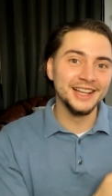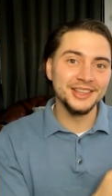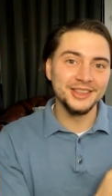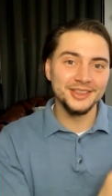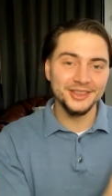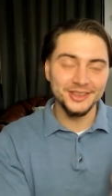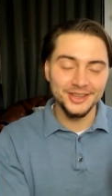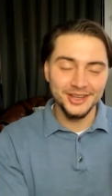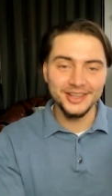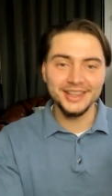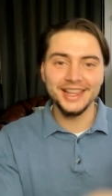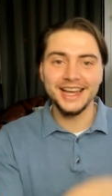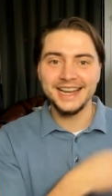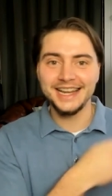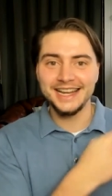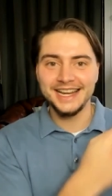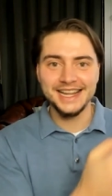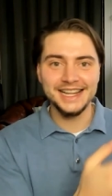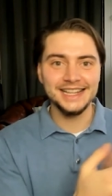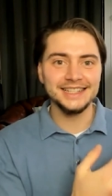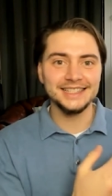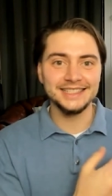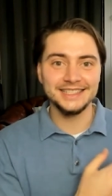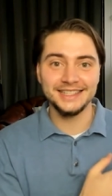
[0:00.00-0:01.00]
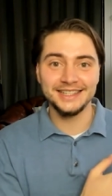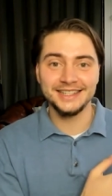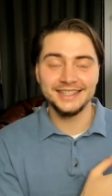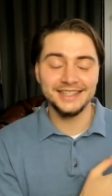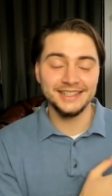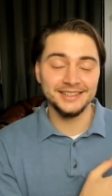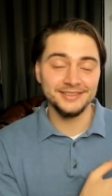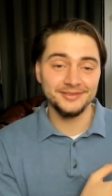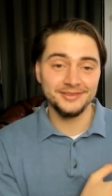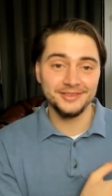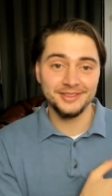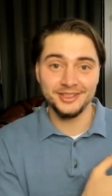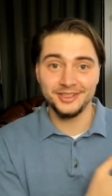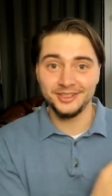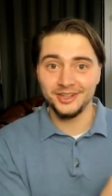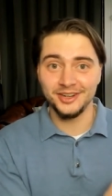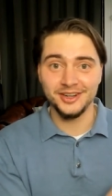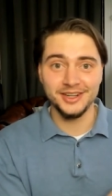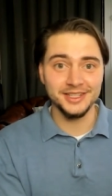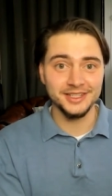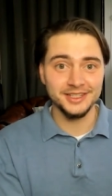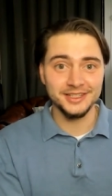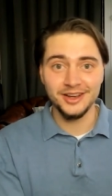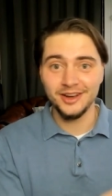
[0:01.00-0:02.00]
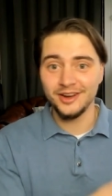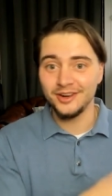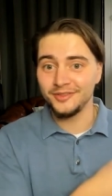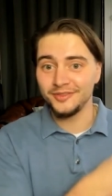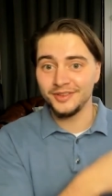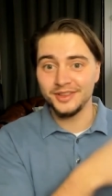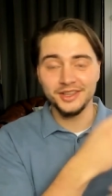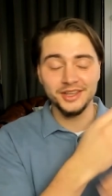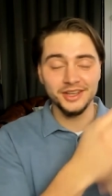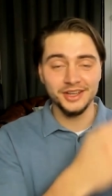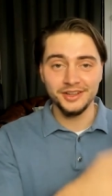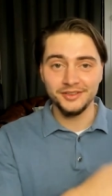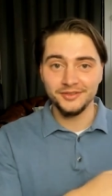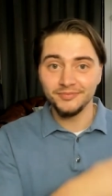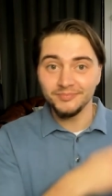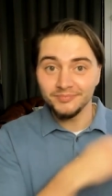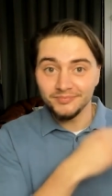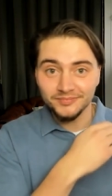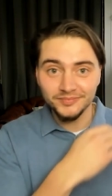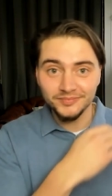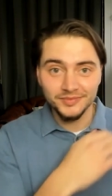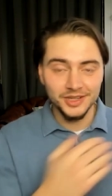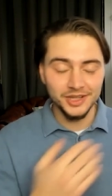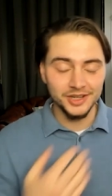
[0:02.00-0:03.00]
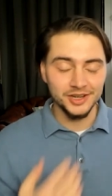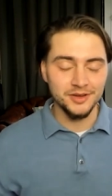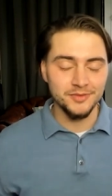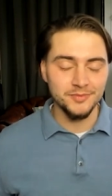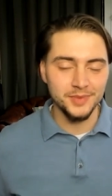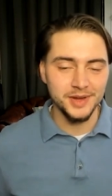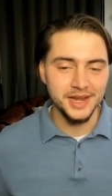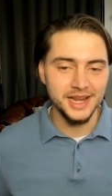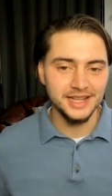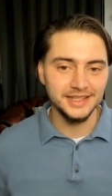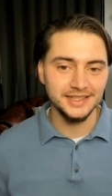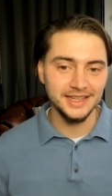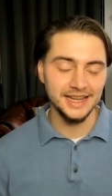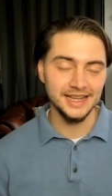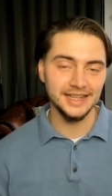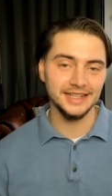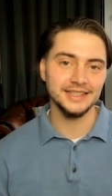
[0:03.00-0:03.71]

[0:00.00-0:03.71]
that they need to try and solve and that are competing.